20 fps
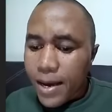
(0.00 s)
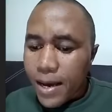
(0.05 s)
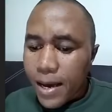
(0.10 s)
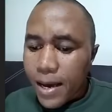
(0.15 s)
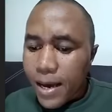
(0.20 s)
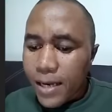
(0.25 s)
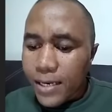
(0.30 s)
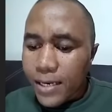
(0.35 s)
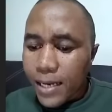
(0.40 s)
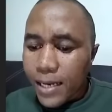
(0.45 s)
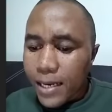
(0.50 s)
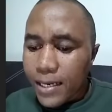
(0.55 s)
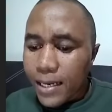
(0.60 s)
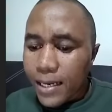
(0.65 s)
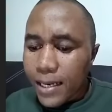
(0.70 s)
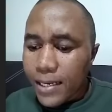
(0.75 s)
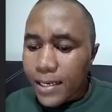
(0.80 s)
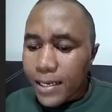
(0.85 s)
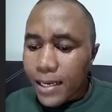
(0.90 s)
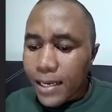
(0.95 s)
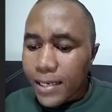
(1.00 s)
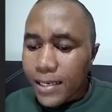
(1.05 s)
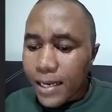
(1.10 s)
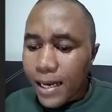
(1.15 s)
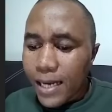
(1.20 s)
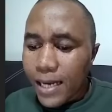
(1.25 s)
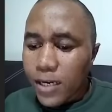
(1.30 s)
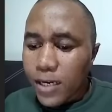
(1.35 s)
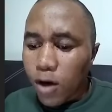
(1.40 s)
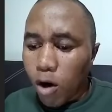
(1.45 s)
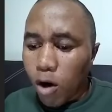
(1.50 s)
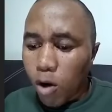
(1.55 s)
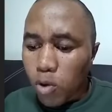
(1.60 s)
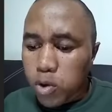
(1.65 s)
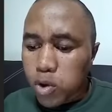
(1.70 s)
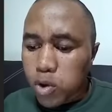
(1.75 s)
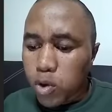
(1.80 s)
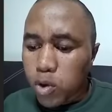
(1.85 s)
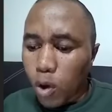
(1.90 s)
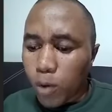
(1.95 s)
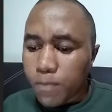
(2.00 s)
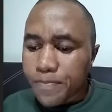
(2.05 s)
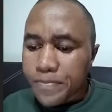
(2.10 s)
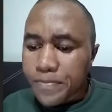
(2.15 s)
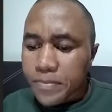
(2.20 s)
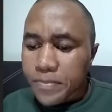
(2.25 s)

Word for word: And, and, and, and, and also,